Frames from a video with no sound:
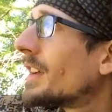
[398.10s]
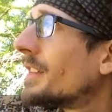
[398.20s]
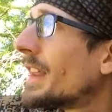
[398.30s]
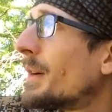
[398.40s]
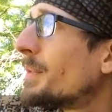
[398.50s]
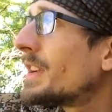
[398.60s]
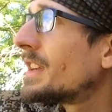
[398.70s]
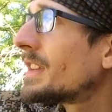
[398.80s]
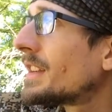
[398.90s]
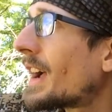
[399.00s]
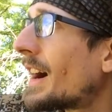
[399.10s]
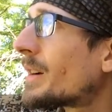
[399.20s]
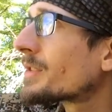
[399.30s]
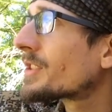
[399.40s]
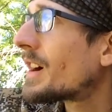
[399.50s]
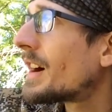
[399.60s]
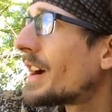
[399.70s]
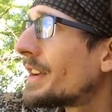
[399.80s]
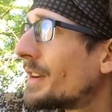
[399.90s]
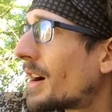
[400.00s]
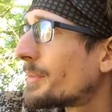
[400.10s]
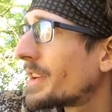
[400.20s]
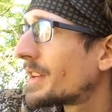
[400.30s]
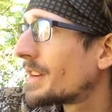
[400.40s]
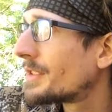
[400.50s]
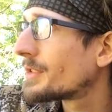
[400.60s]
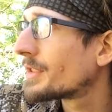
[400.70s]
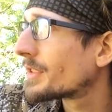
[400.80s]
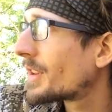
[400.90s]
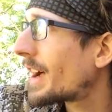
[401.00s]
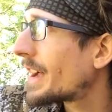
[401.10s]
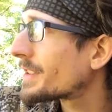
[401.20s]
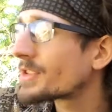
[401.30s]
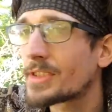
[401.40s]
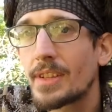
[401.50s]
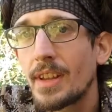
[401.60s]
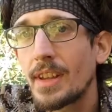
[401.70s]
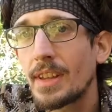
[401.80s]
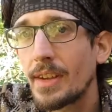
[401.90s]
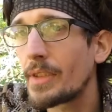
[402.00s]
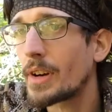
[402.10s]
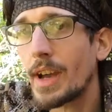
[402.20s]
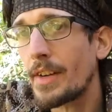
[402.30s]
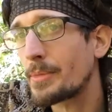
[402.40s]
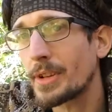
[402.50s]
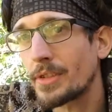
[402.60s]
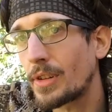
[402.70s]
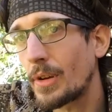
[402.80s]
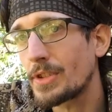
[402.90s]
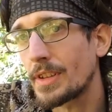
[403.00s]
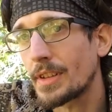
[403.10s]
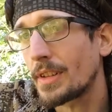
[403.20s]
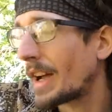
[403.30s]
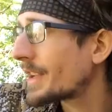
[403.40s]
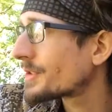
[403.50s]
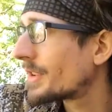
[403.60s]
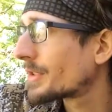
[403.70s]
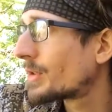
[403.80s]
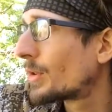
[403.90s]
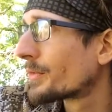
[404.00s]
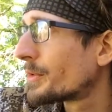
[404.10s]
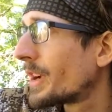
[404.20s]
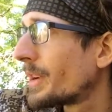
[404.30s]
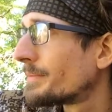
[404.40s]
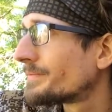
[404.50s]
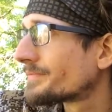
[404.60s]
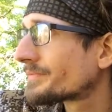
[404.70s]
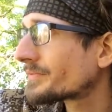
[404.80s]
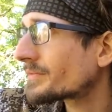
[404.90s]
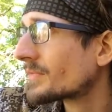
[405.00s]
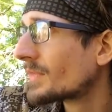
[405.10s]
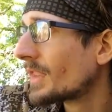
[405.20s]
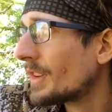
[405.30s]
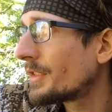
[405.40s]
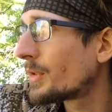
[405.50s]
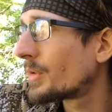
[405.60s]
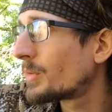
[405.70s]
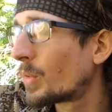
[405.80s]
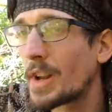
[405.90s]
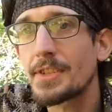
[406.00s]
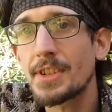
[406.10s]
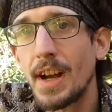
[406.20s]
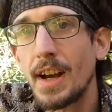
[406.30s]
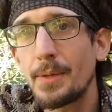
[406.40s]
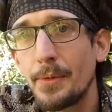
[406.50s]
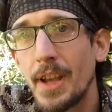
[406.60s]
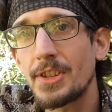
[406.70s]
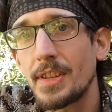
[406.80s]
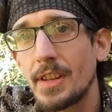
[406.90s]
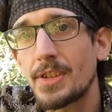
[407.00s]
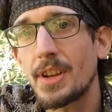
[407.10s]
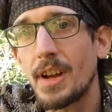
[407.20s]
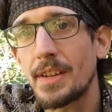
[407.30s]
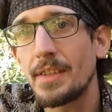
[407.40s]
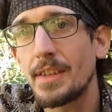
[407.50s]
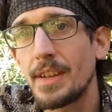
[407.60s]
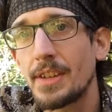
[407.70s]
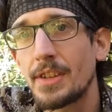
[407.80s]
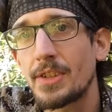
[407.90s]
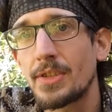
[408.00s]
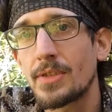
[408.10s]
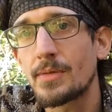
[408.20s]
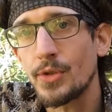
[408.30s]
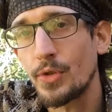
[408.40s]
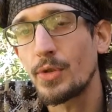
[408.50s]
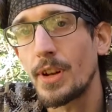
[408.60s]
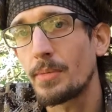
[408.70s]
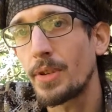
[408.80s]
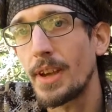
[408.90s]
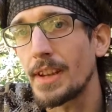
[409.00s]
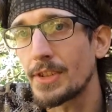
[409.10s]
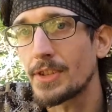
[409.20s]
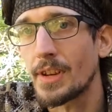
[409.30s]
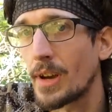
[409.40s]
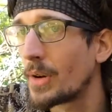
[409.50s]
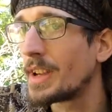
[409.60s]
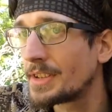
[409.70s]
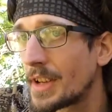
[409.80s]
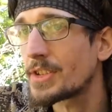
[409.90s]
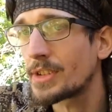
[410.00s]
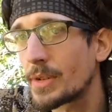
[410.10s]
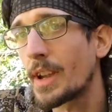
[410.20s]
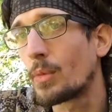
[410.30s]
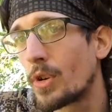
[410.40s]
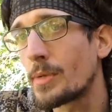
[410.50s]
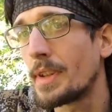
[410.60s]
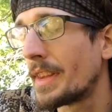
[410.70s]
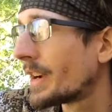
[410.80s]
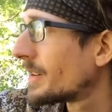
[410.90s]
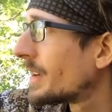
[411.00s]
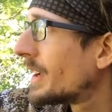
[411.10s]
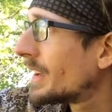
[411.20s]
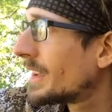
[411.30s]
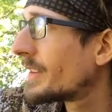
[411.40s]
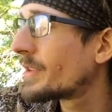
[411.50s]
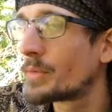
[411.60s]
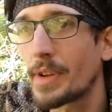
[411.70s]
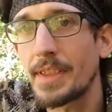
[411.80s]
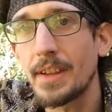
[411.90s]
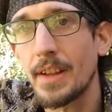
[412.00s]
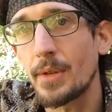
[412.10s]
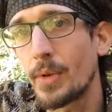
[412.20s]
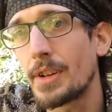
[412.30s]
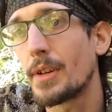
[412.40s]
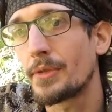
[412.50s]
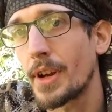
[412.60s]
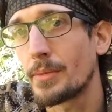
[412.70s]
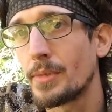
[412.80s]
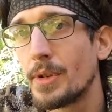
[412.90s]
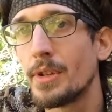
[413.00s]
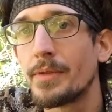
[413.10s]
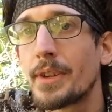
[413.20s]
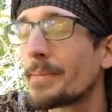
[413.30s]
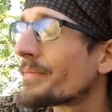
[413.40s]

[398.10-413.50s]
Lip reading: that being outside and not being under the glass, even though I haven't been closing the glass on the cold frame, the one side facing the sun is screwed in place. So it does still get warm in there, even with the other window frame removed.